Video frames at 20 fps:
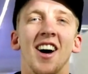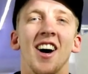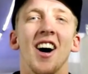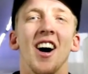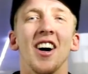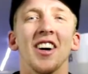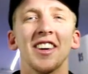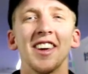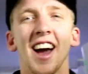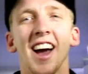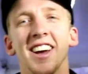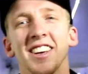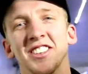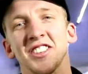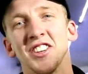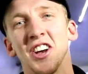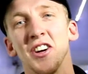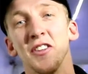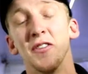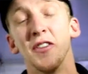Okay,
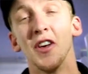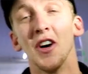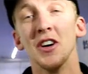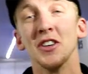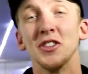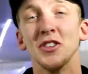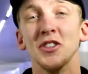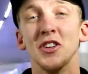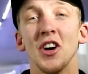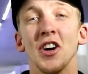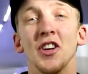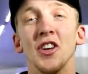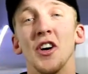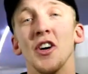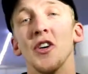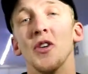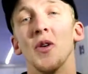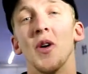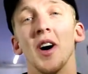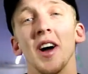so for those who don't
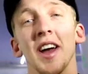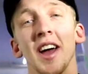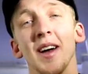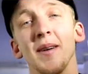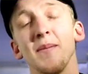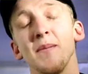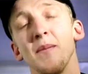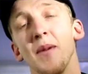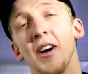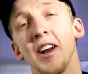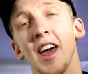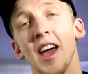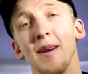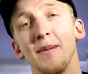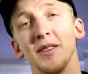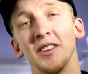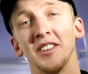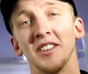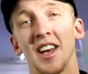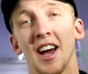know who I am, my
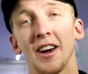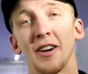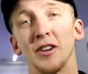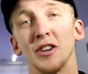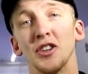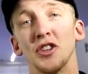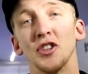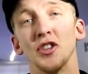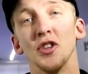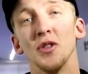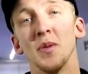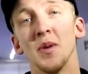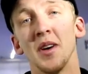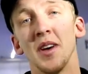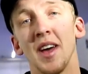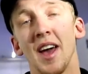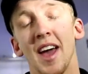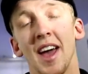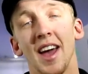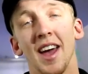name is Zachary
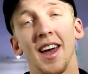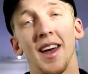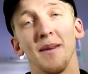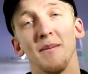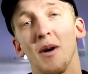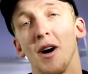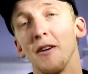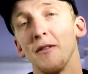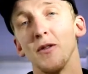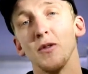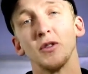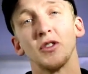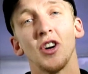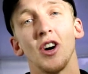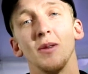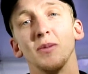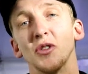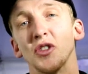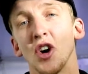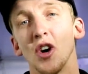Schubert and my
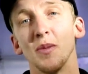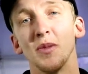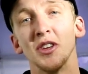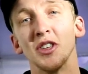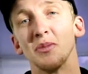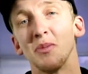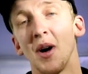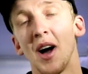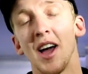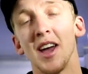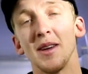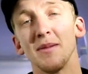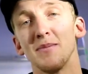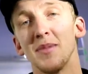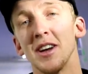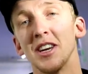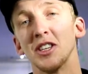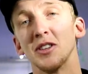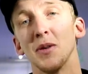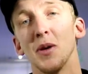full-time job is playing
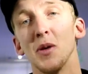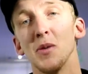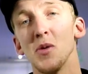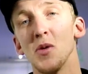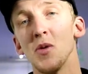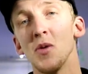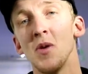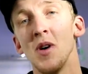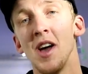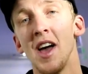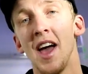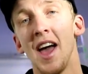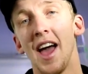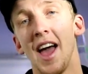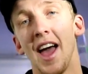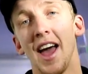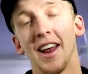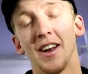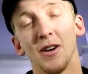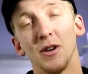beach volleyball,
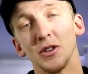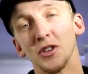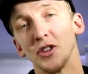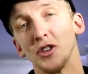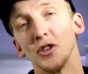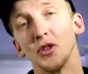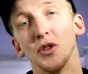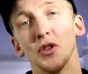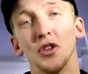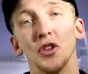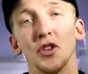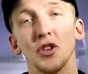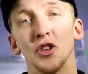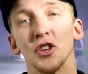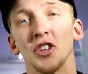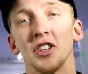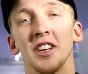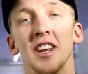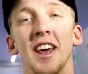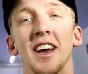and I also do a
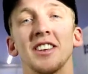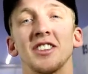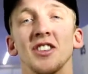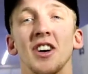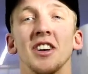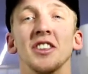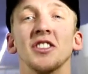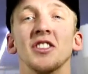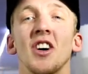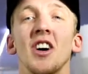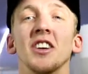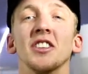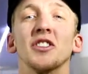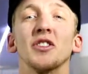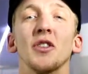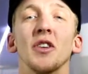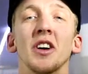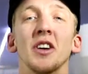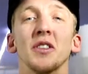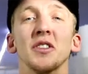nutrition and exercise science
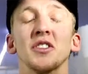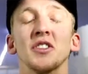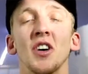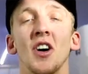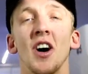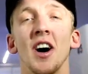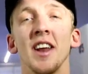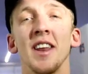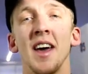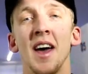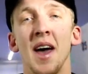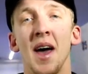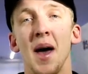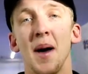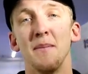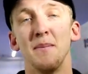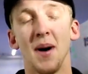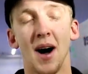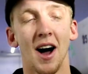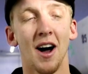degree on the side.
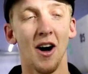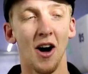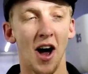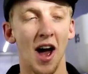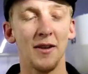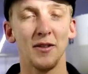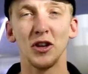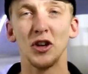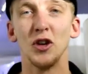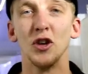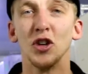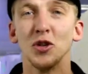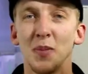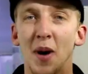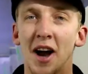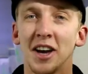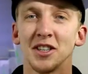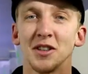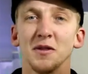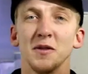But I have a huge
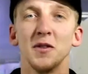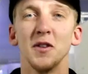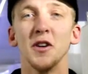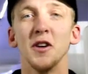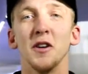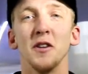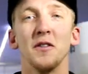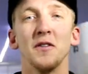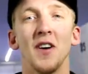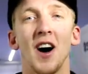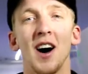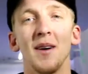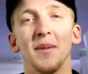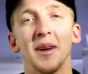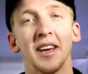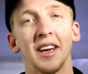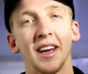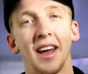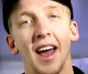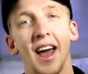passion for
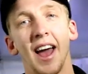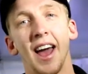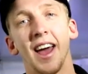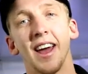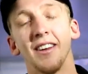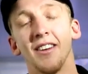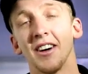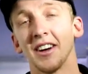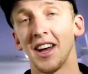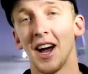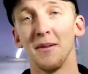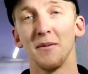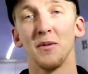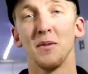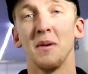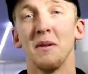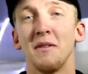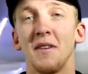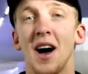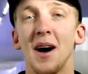farming, and I come
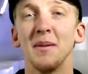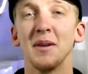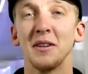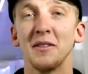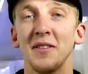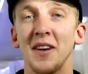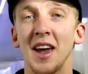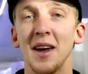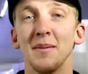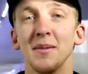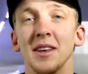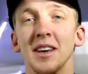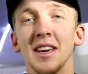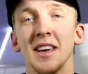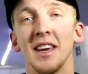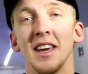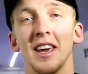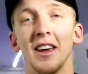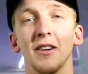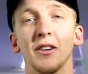from a farming
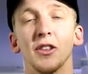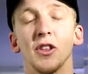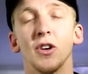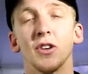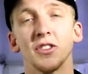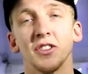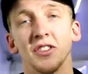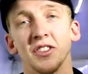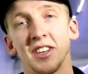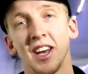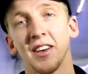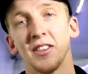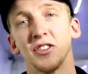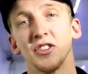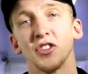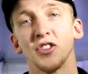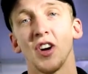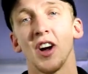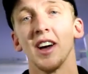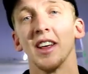family here in Loxton, South
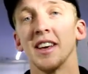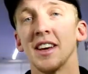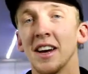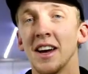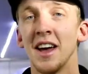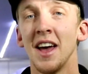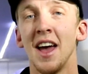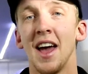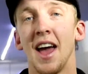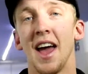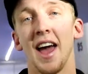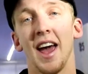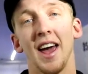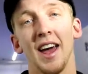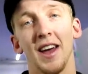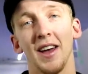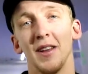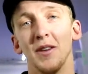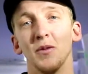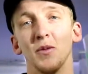Australia,
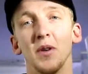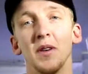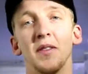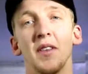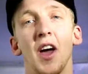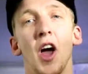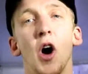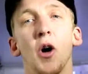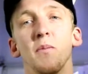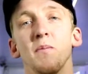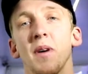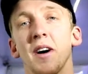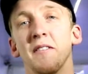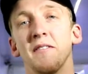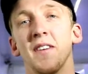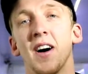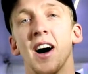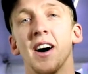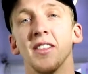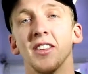and with the help of my
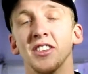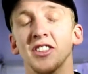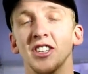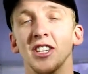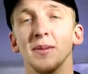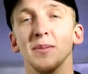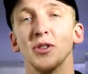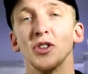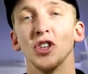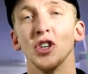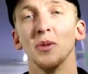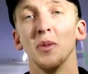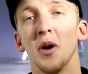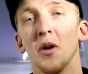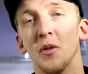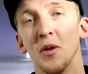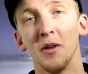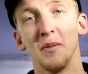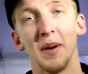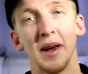father, Tim
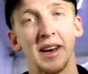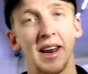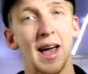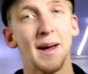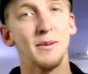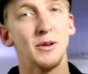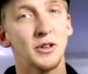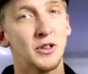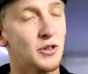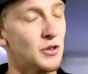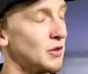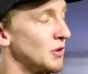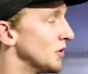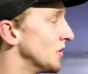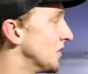Schubert, we've been able to